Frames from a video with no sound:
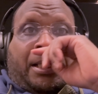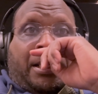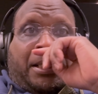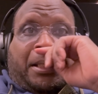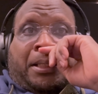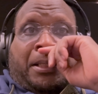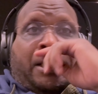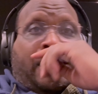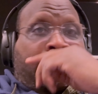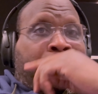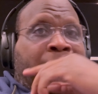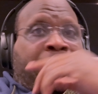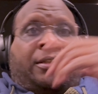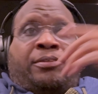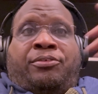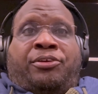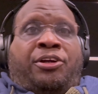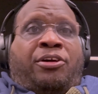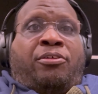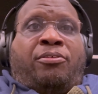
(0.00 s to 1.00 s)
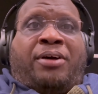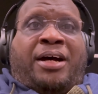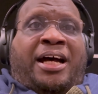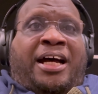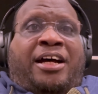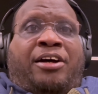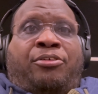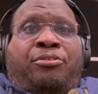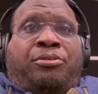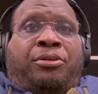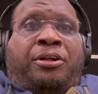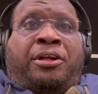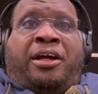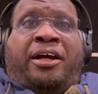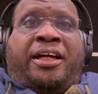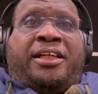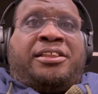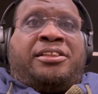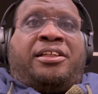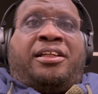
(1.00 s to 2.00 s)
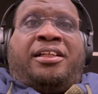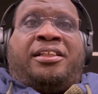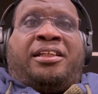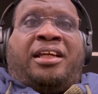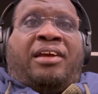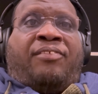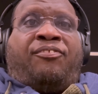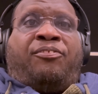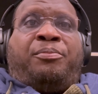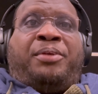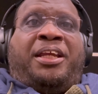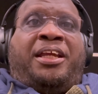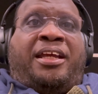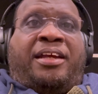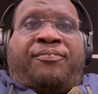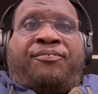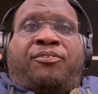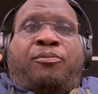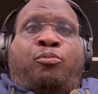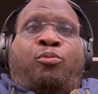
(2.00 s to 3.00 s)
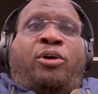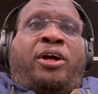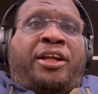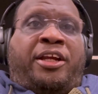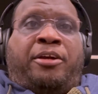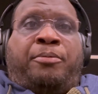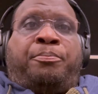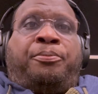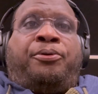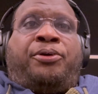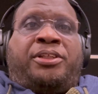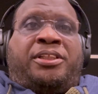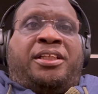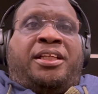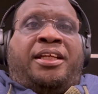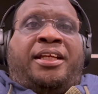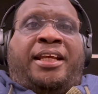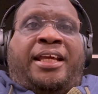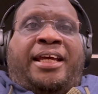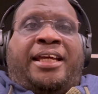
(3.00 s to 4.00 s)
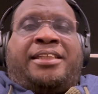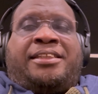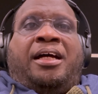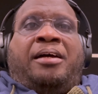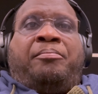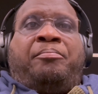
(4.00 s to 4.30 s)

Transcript: I, uh, I just don't know how long it's going to take for me to get from one airport to the next.